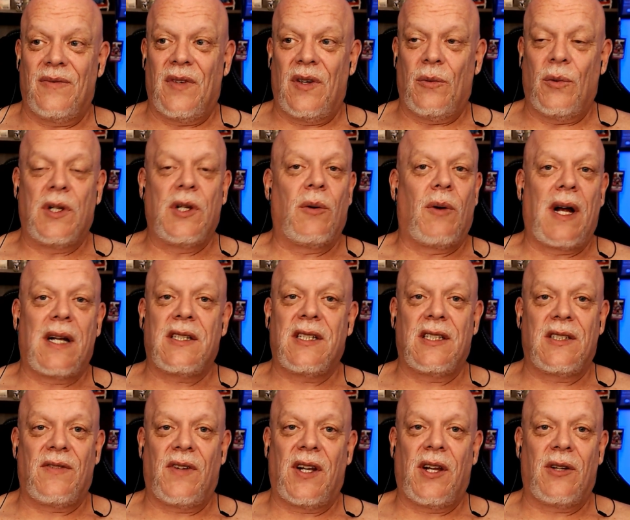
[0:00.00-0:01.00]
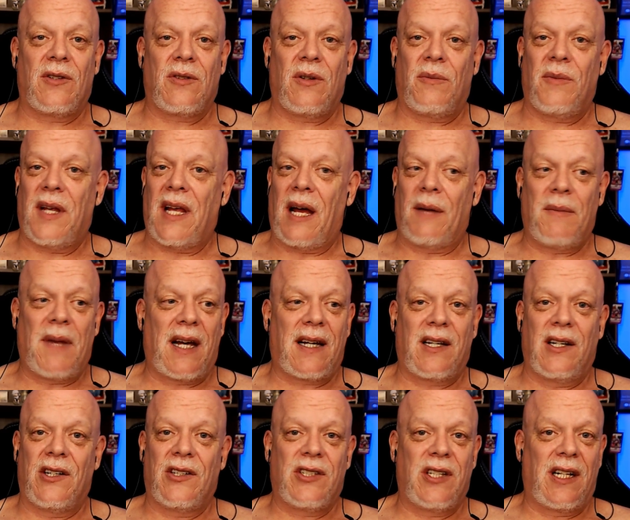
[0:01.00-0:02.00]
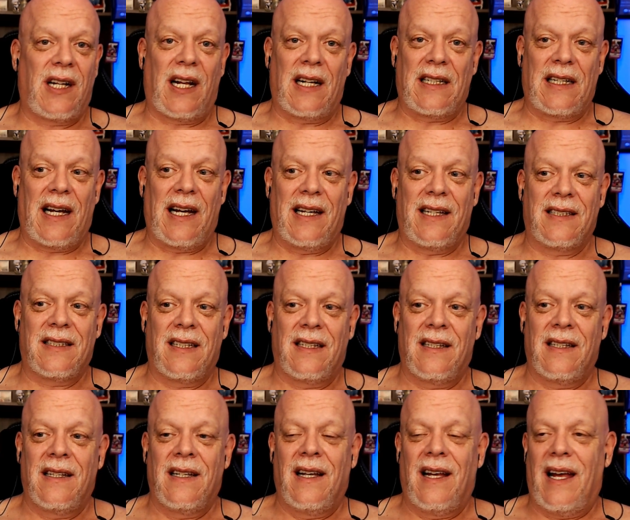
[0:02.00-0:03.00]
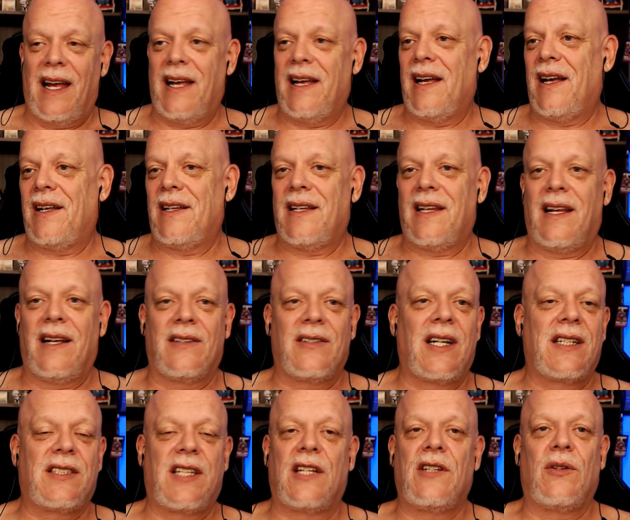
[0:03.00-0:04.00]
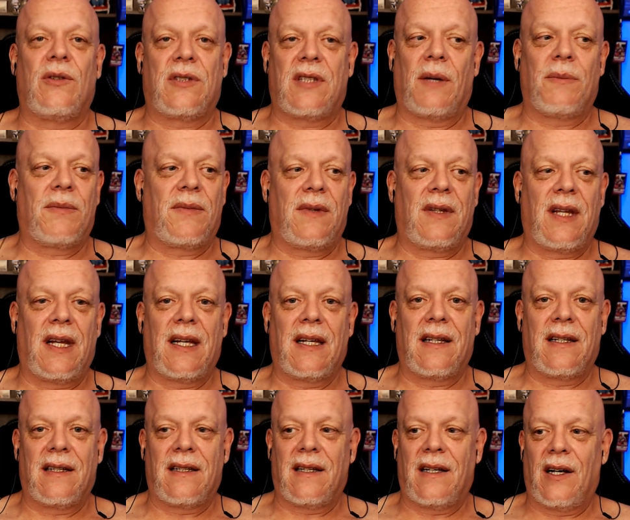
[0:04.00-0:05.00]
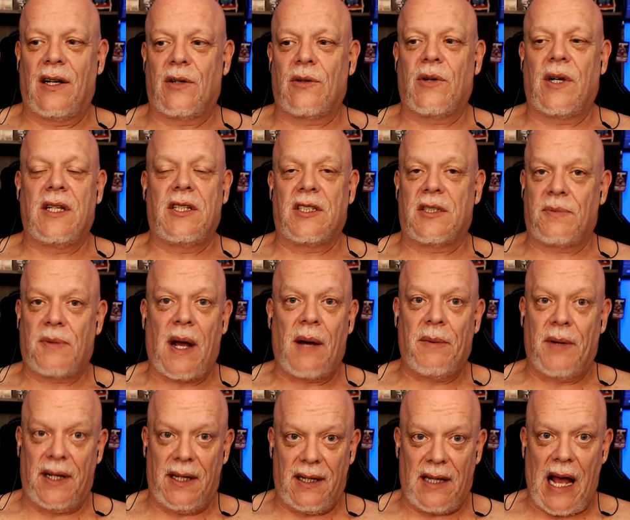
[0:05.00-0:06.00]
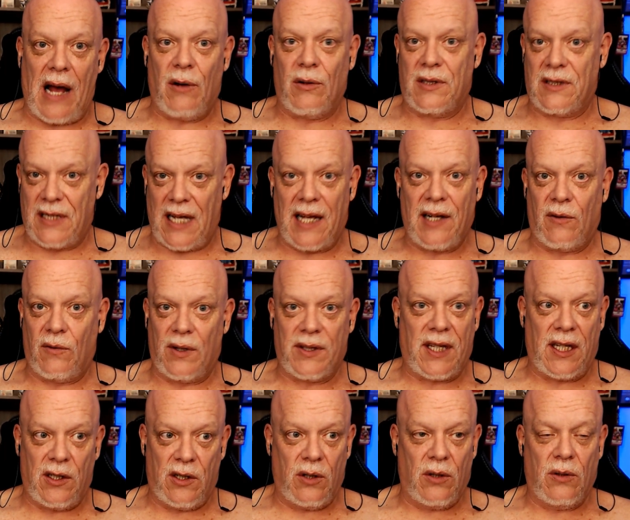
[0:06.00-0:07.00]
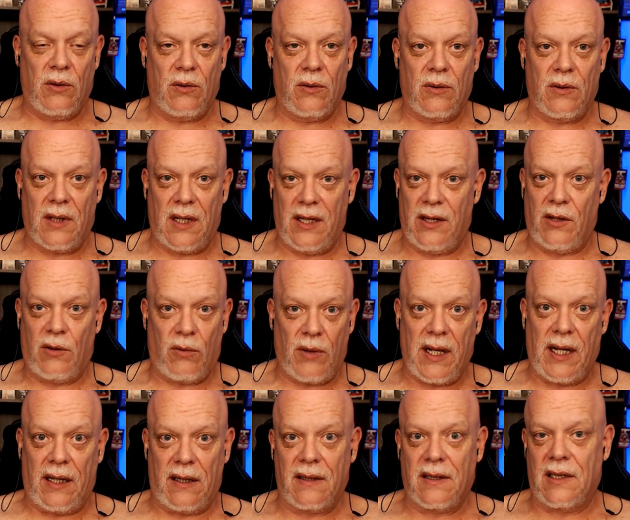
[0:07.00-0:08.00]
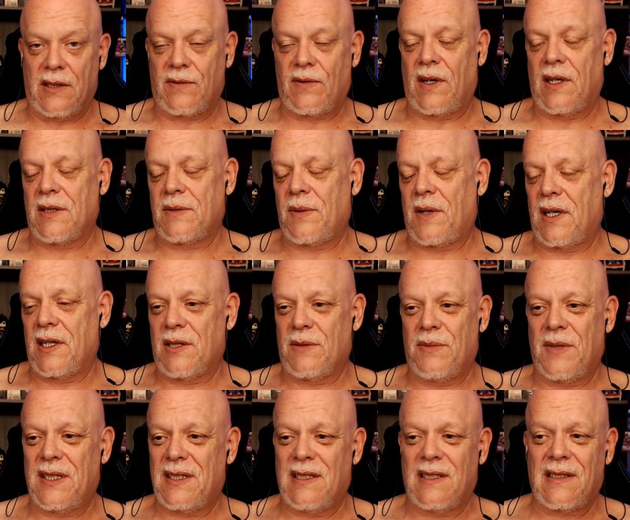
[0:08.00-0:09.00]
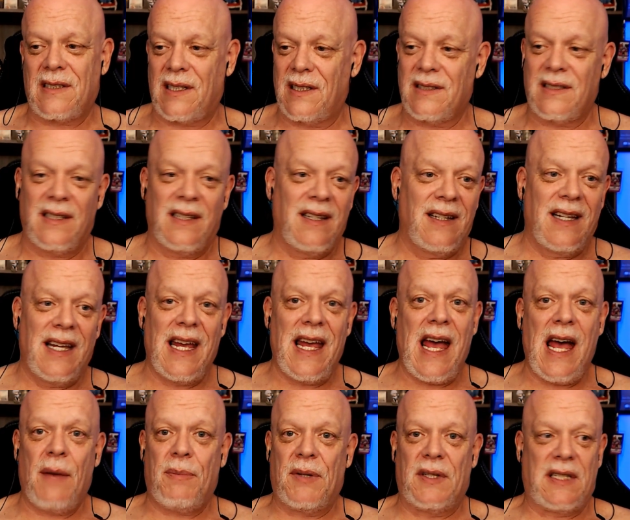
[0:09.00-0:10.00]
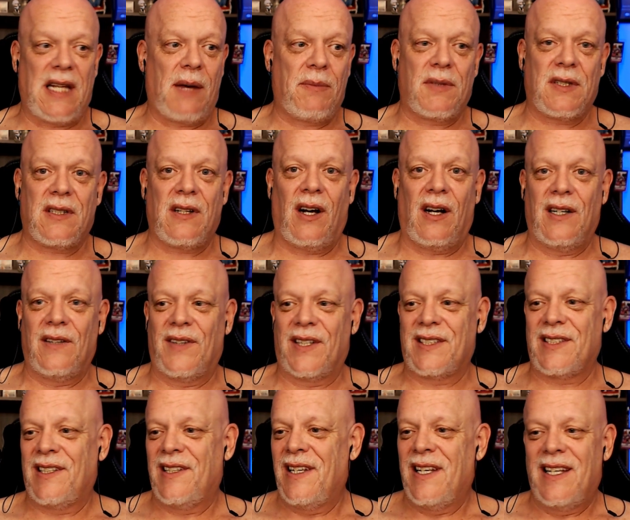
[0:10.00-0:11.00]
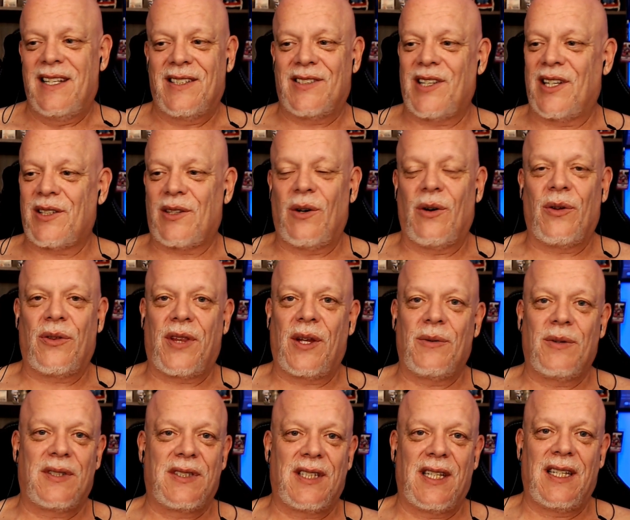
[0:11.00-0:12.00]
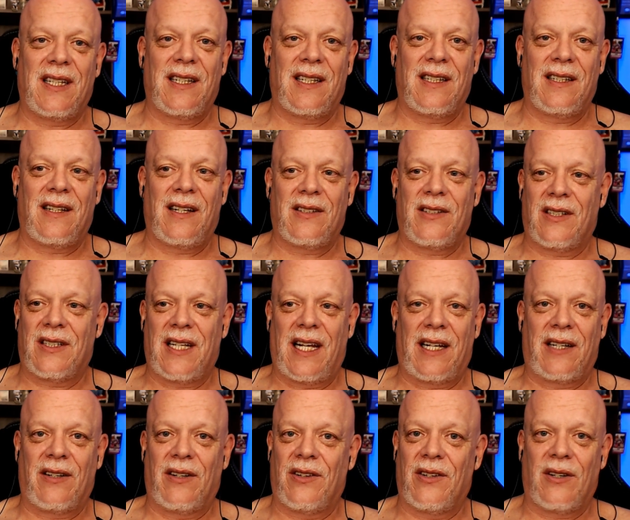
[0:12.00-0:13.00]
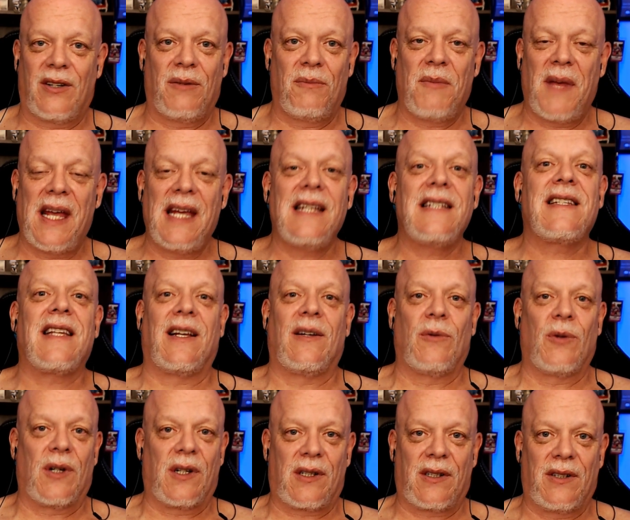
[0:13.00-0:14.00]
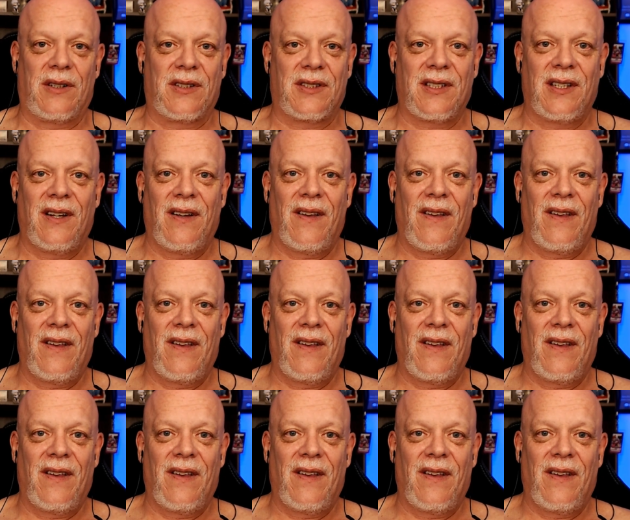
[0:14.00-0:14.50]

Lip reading: when you watch these videos with me, I'm not going to shit on guys. Unless they do something egregious, probably outside of what they do in the ring as far as part of the business, because it happens. Happens to all of us. It's like the whole thing with Cena and Undertaker. They're amazing workers.